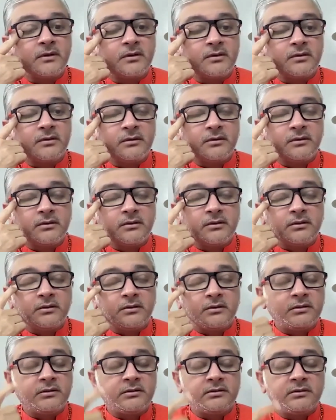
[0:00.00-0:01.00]

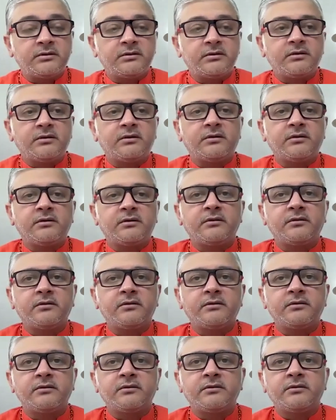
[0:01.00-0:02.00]

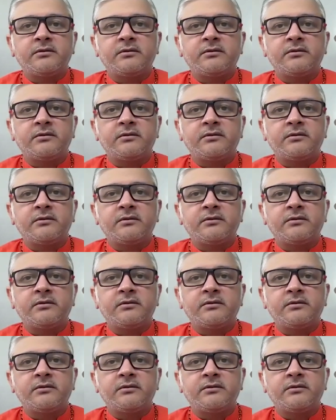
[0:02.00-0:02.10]
Nothing is said.